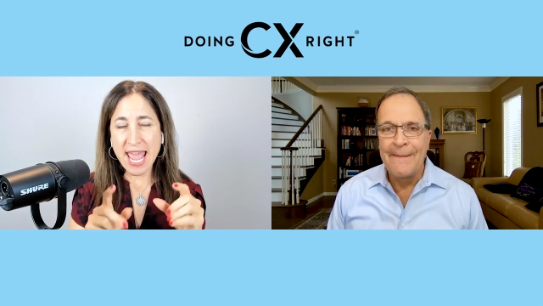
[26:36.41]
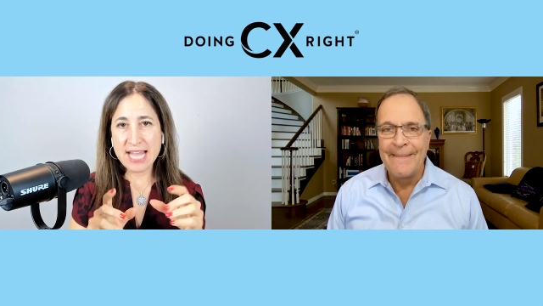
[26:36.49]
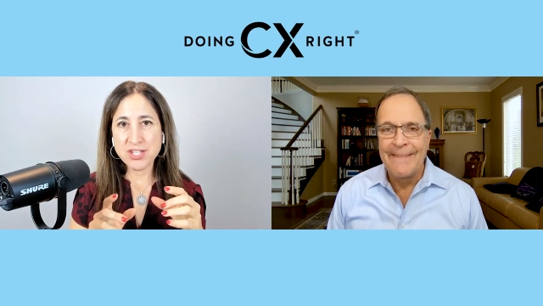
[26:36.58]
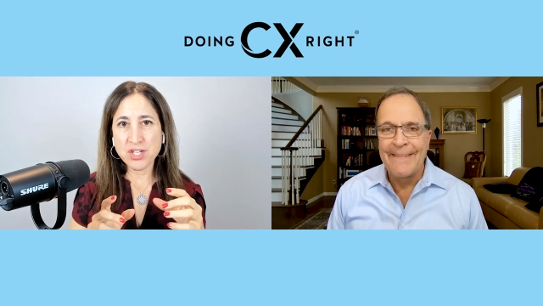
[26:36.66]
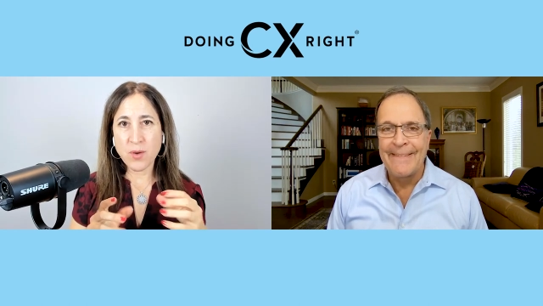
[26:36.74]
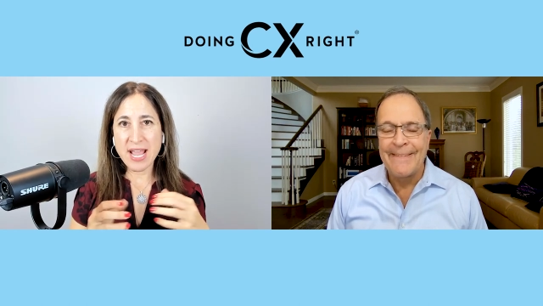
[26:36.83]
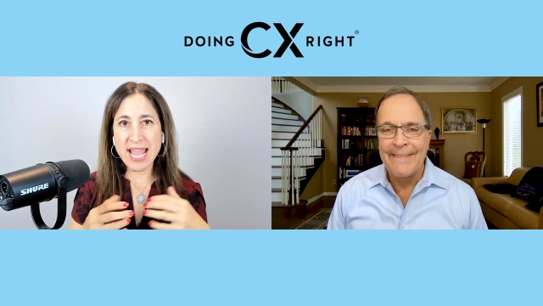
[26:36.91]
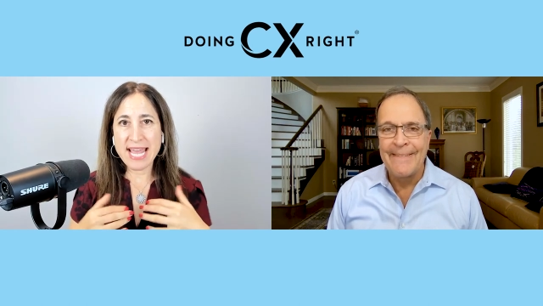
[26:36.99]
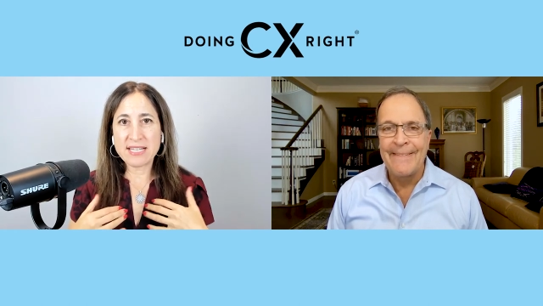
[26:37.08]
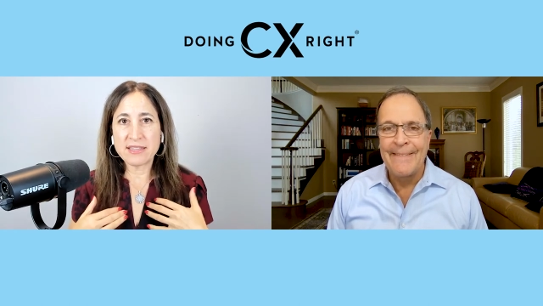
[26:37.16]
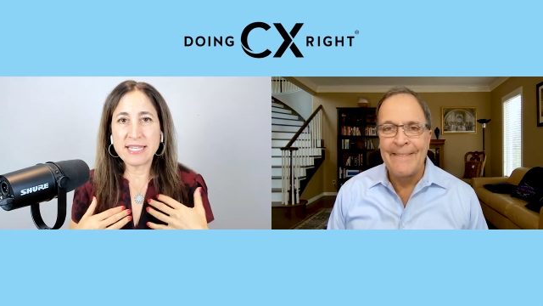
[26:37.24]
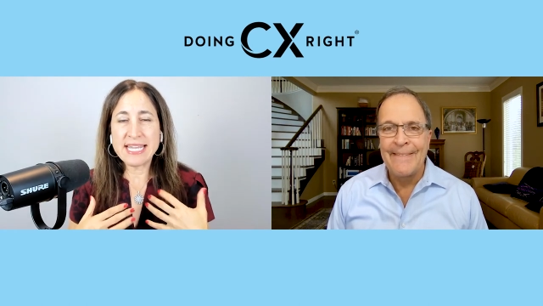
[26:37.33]
Speaker 1: And so I
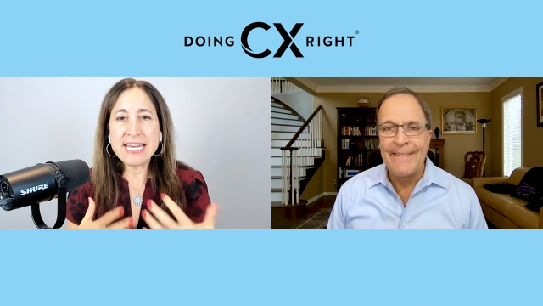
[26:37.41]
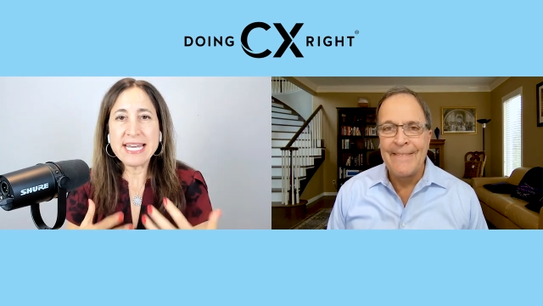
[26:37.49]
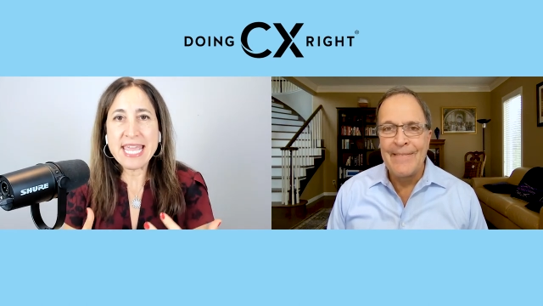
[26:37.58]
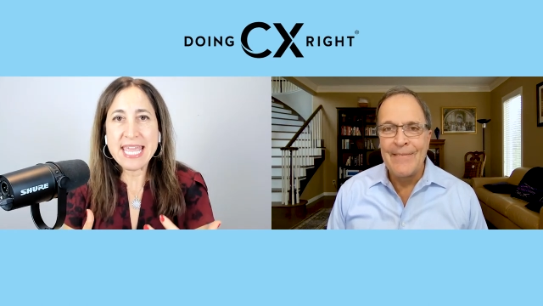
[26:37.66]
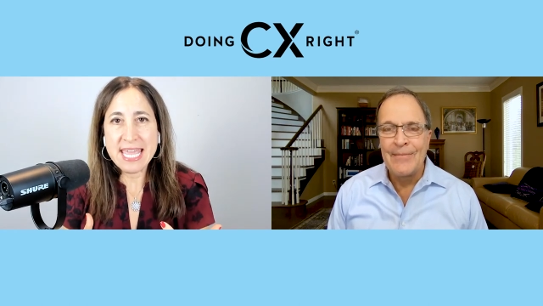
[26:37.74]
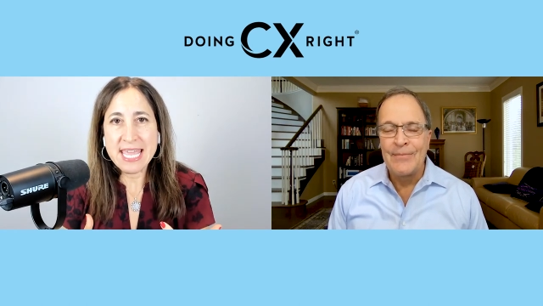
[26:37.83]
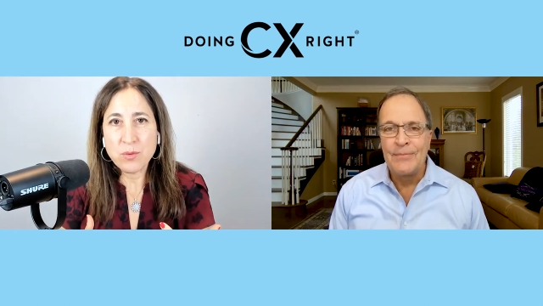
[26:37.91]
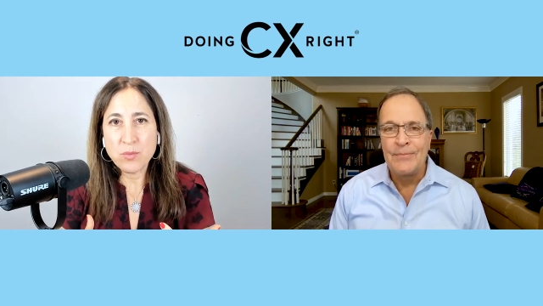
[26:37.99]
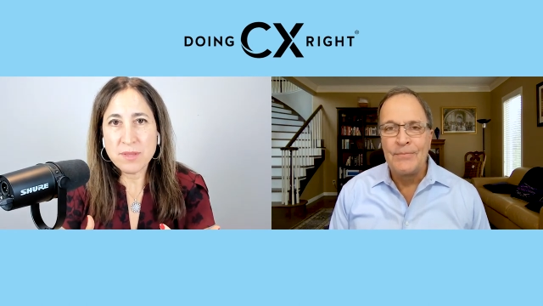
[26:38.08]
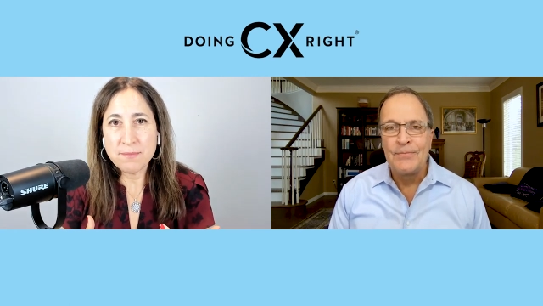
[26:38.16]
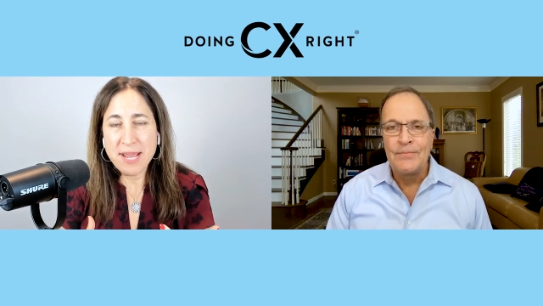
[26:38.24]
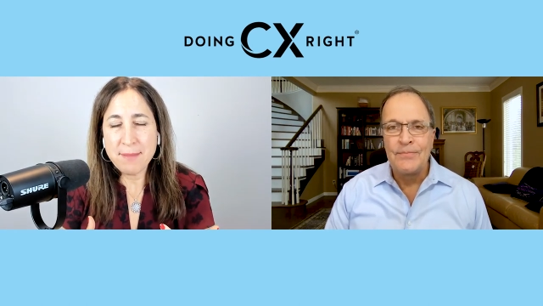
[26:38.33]
had to lean in
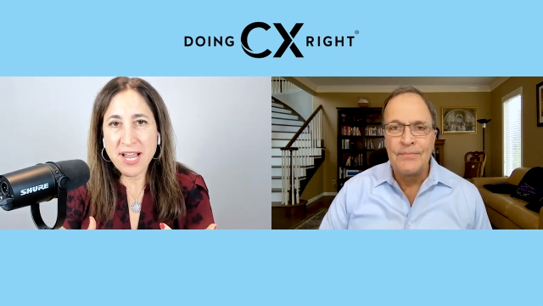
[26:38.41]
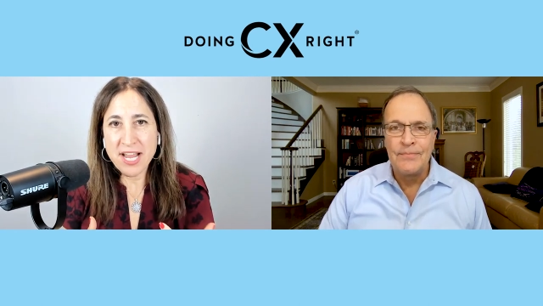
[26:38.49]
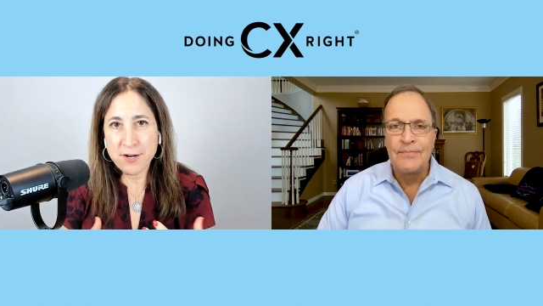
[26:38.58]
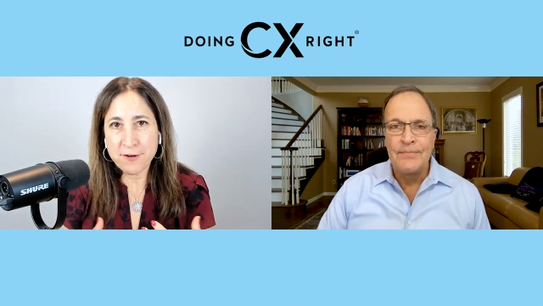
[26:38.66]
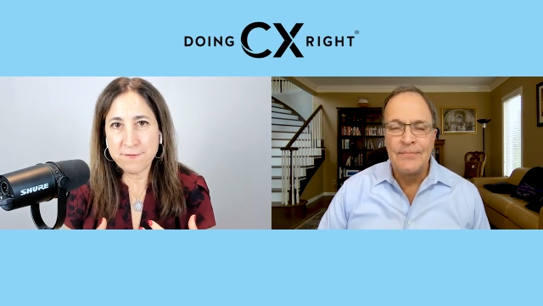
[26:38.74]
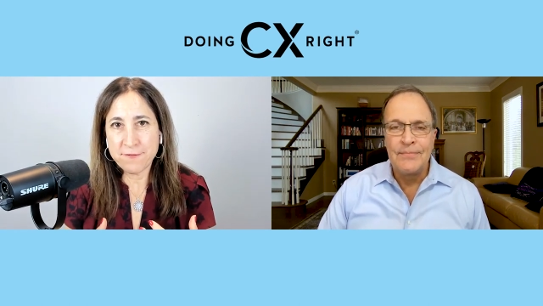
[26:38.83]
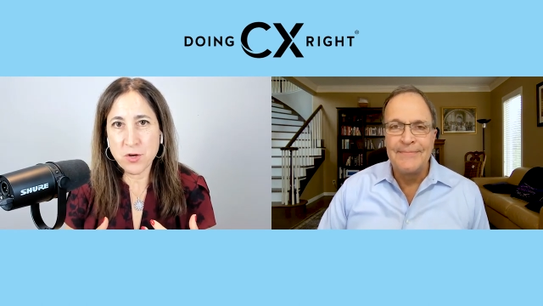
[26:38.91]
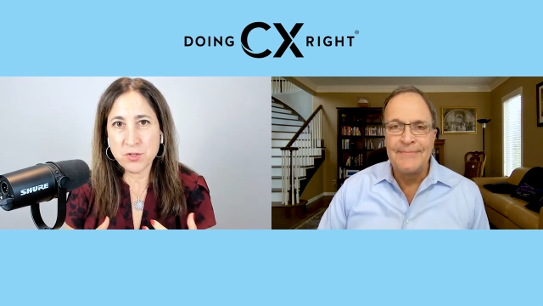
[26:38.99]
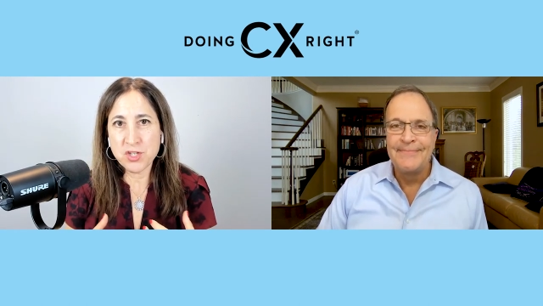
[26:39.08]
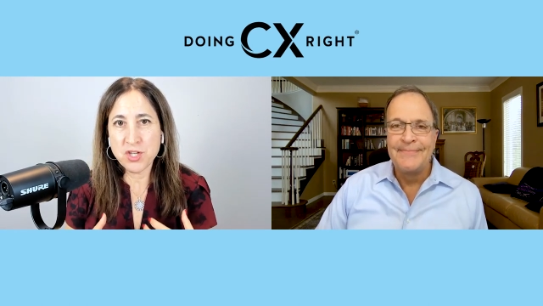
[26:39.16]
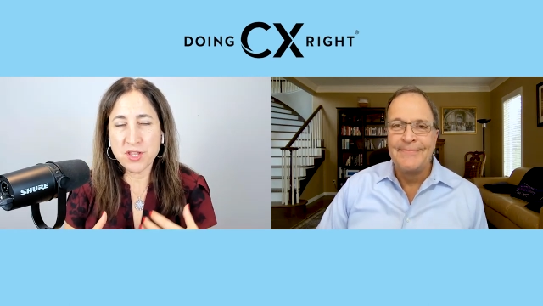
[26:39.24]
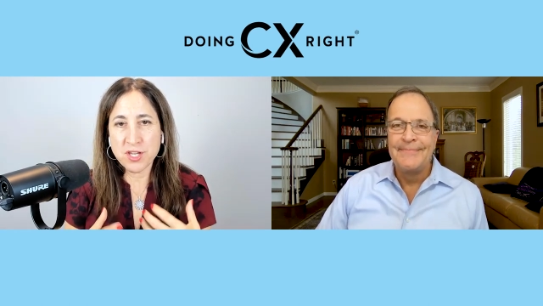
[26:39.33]
with my
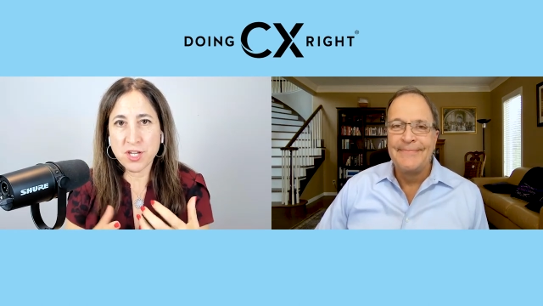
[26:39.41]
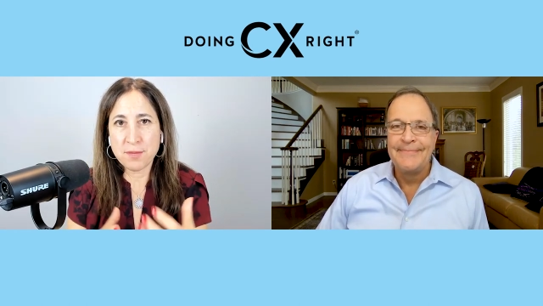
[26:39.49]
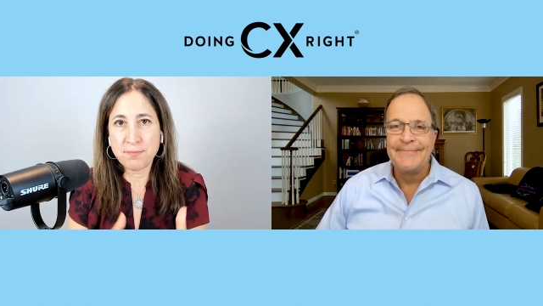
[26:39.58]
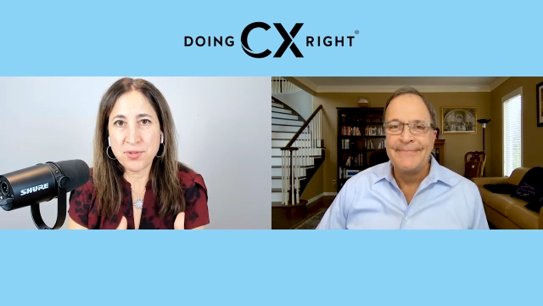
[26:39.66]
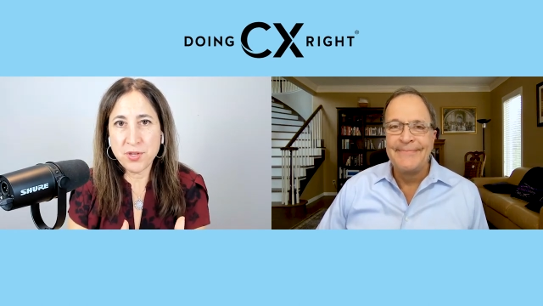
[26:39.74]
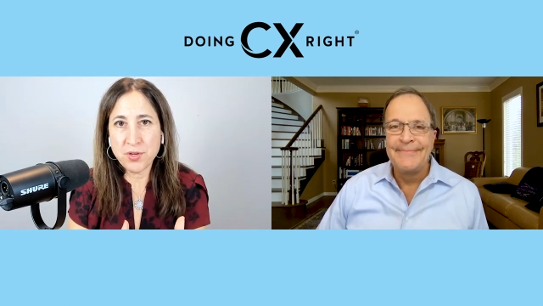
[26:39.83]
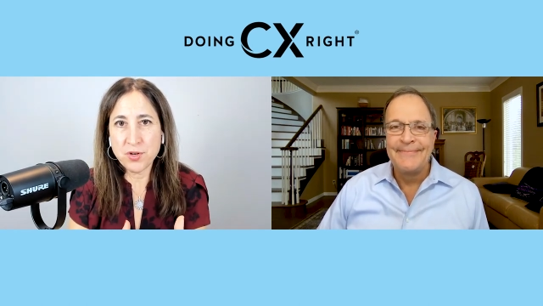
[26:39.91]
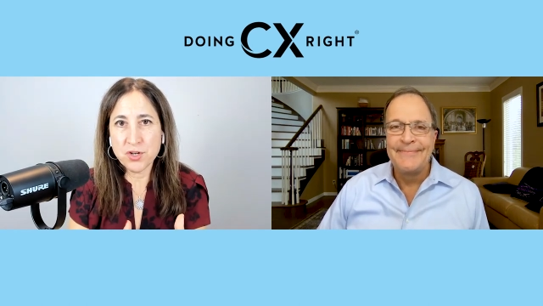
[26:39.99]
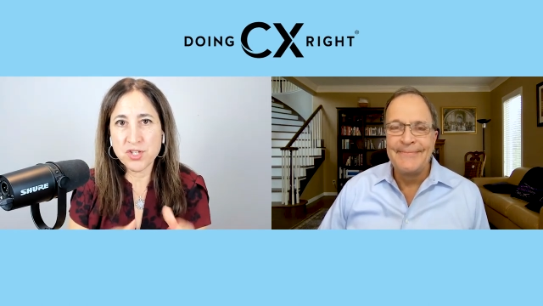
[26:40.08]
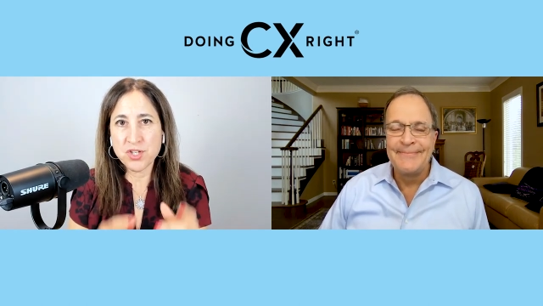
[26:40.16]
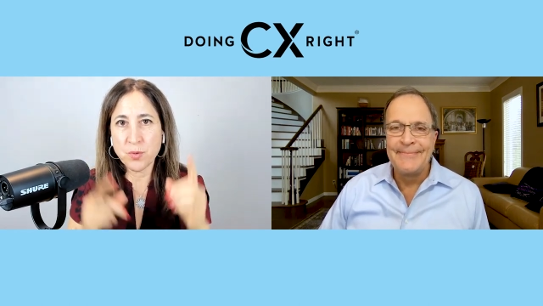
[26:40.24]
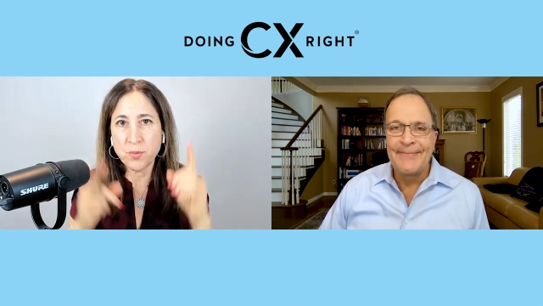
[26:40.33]
microphone to the
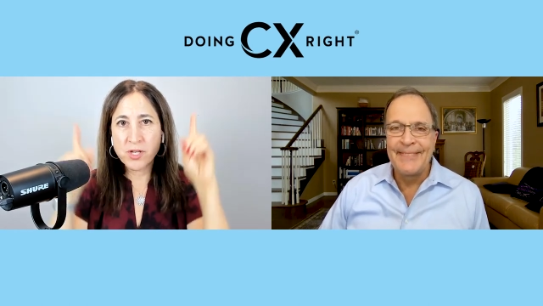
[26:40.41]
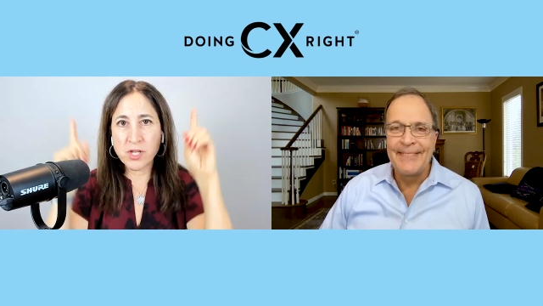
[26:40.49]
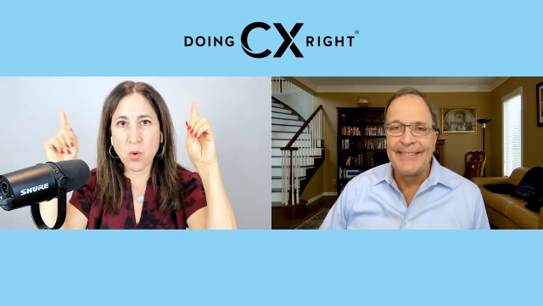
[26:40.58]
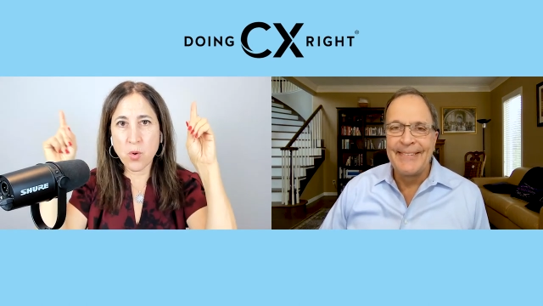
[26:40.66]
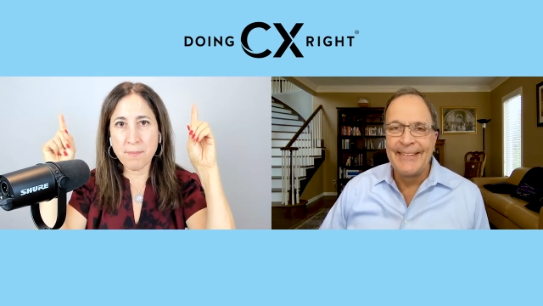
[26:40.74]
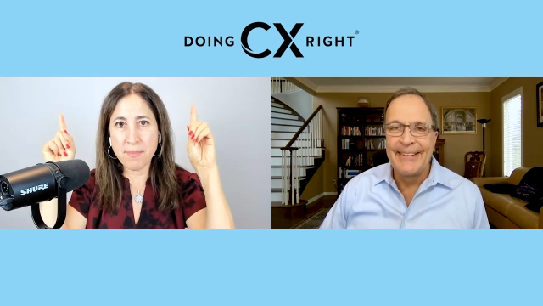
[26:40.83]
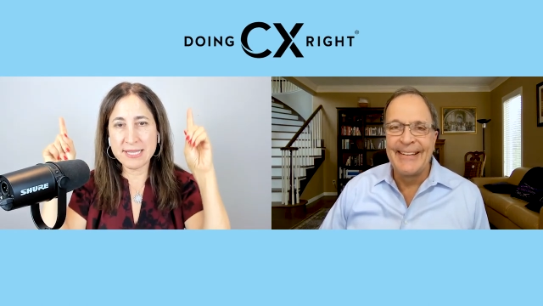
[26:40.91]
computer so it would go up